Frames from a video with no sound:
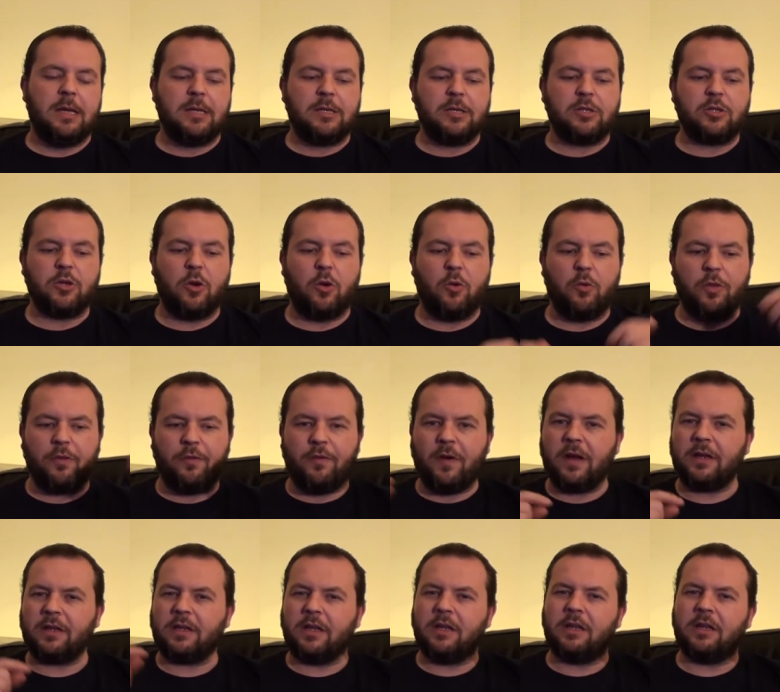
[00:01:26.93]
So the
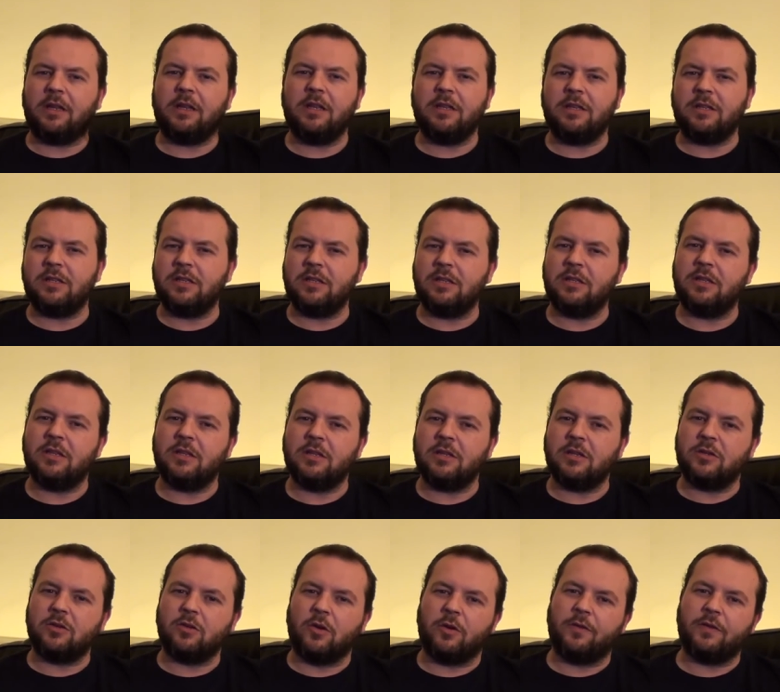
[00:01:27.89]
fact that this is this
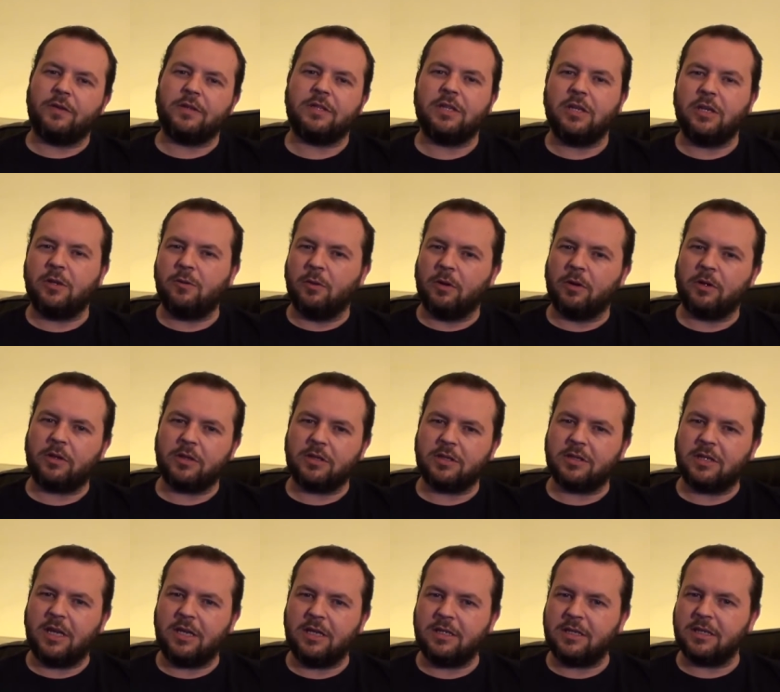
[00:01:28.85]
is sort of a sequel to
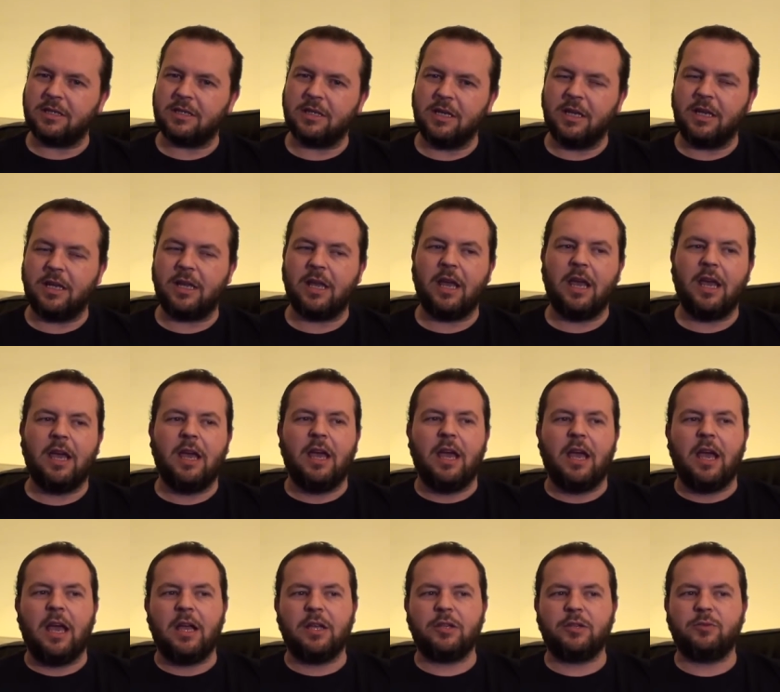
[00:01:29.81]
Stasis League,
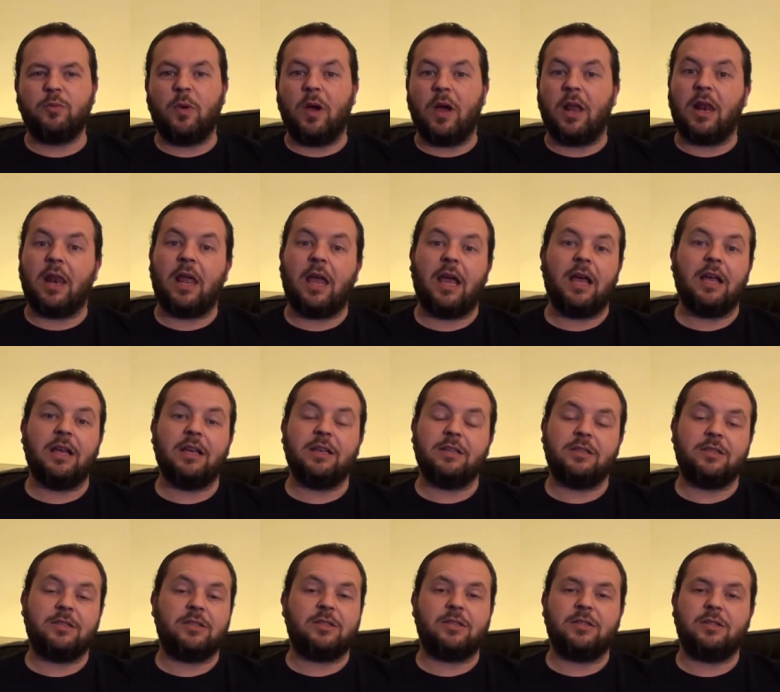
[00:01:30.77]
as well
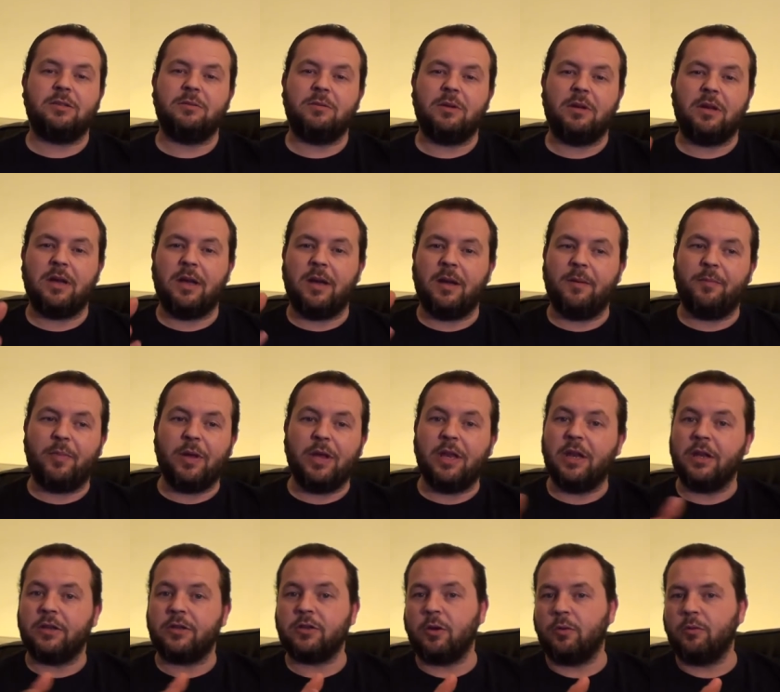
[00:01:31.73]
as uh,
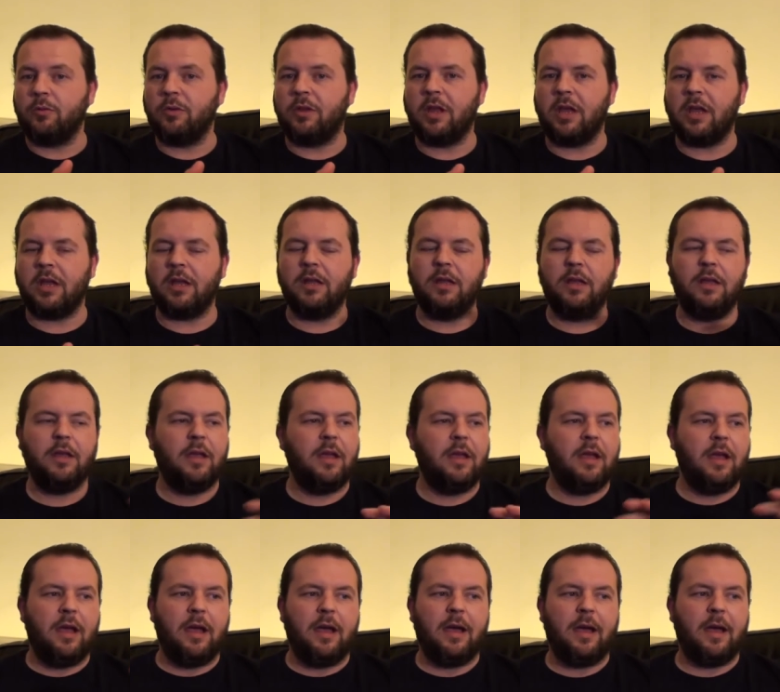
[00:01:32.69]
being its own thing,
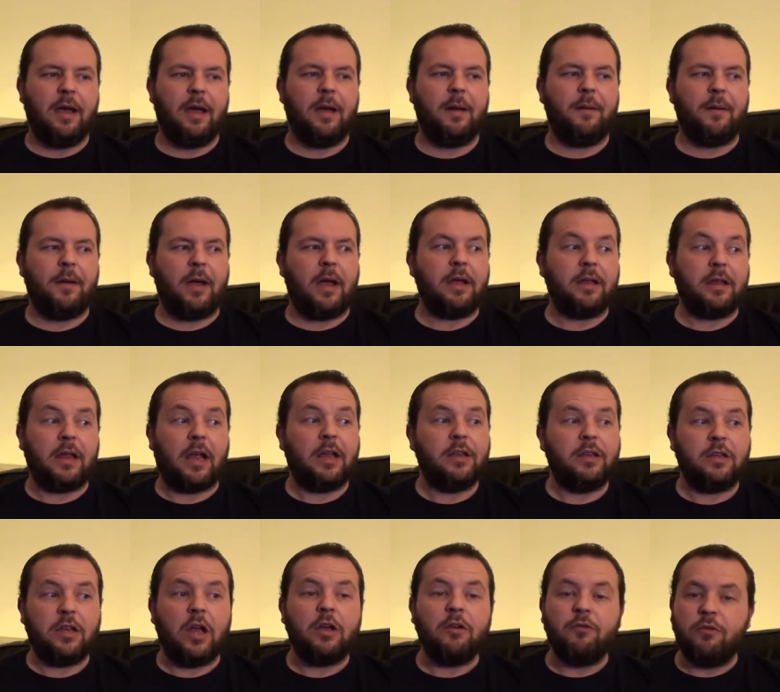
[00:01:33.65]
uh, I,
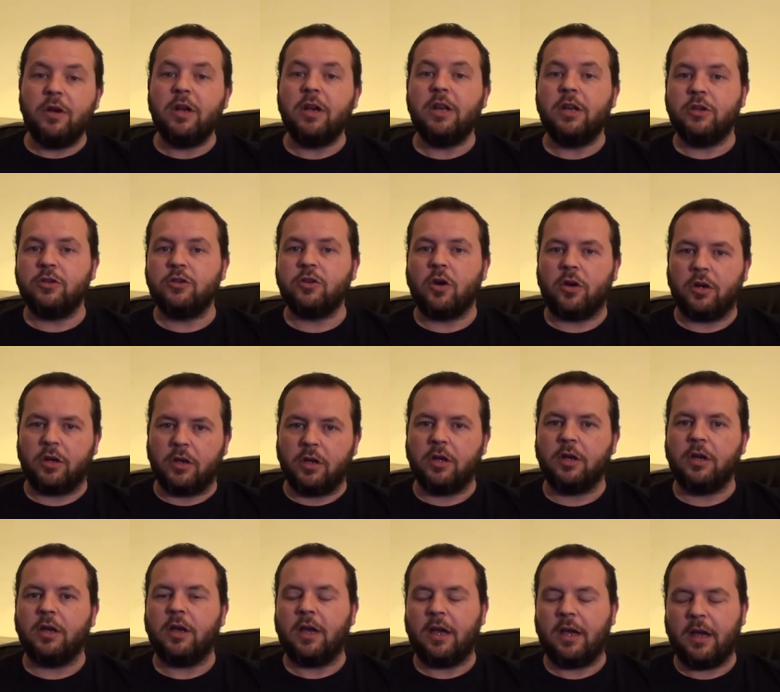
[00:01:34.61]
I I really enjoyed.
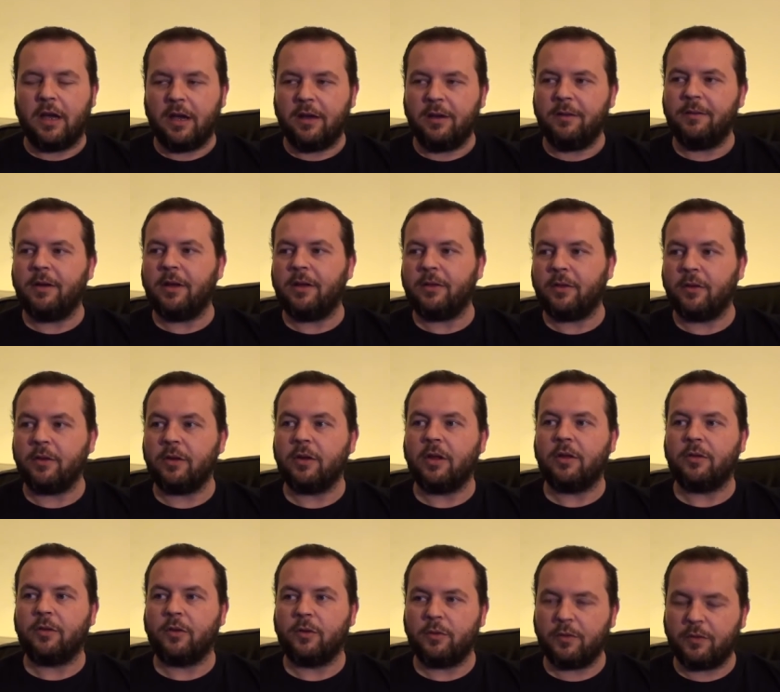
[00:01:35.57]
Um, I
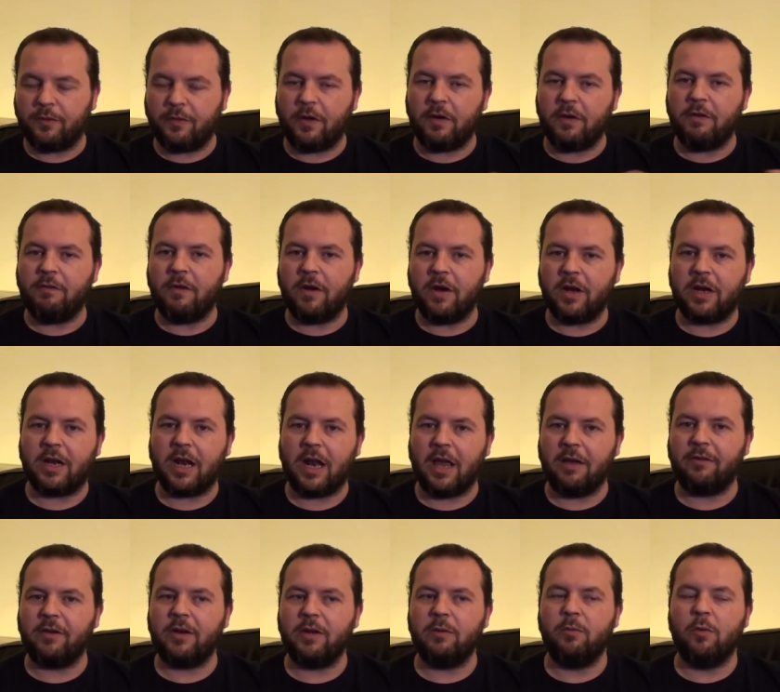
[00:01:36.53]
thought I thought it was very very
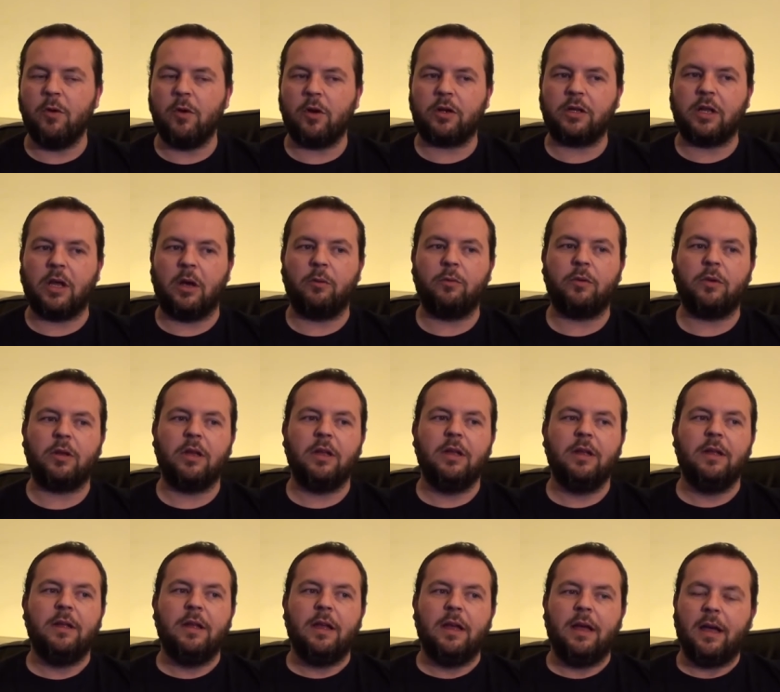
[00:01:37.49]
cleverly worked out,
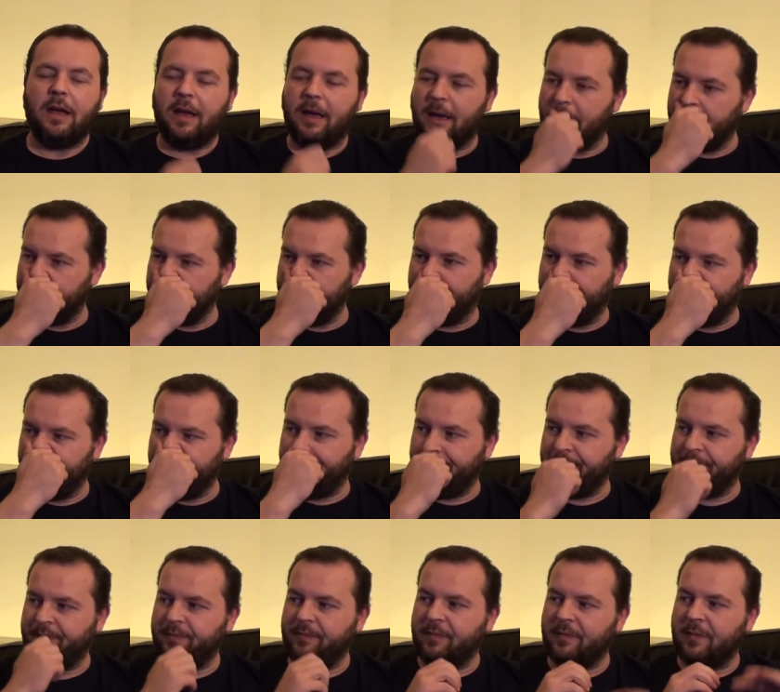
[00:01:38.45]

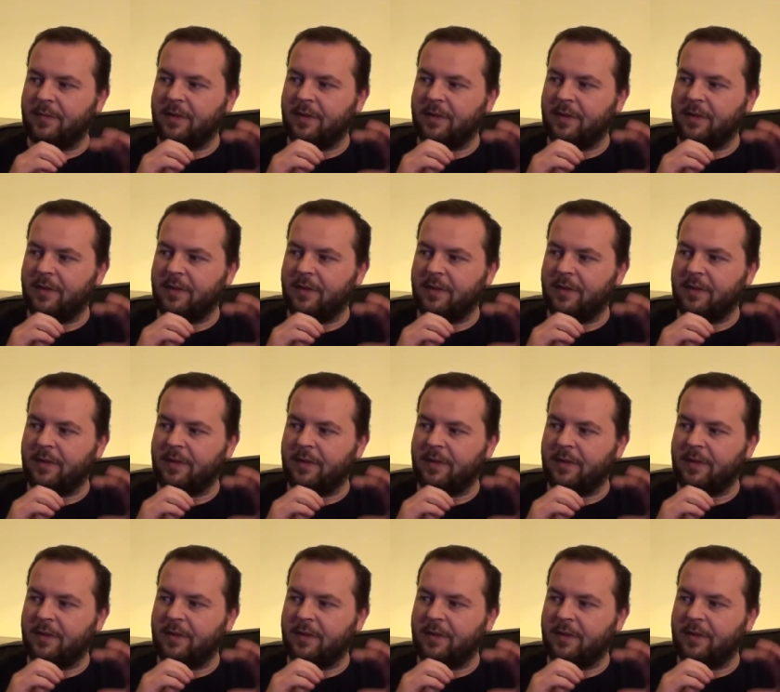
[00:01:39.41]
um,